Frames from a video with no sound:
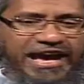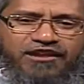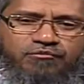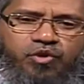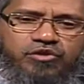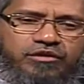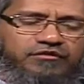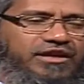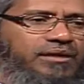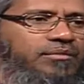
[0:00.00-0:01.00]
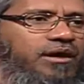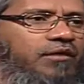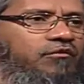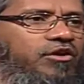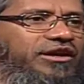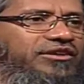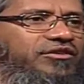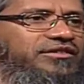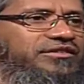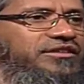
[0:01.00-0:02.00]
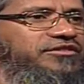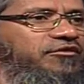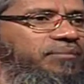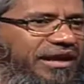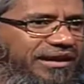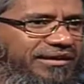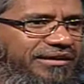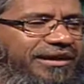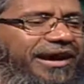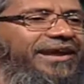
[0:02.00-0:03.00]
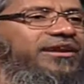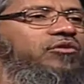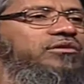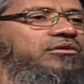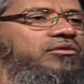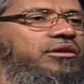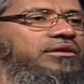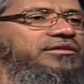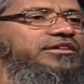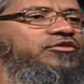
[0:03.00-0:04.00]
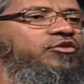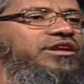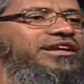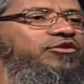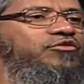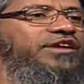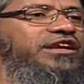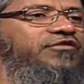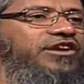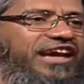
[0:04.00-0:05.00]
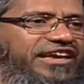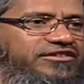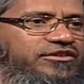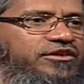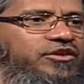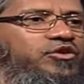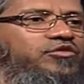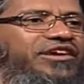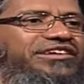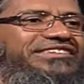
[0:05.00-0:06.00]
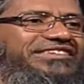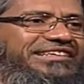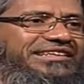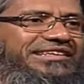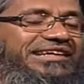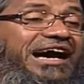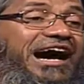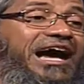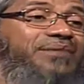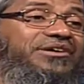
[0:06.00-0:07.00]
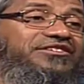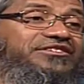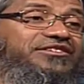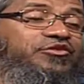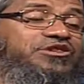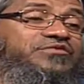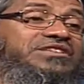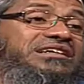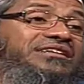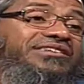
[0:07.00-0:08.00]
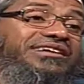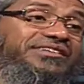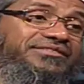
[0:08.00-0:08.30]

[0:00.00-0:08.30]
And if both of them are walking down the streets of Mali, and round the corner there is a hooligan who's waiting for a catch, who's ready to tease a girl. I am asking the question, which girl will he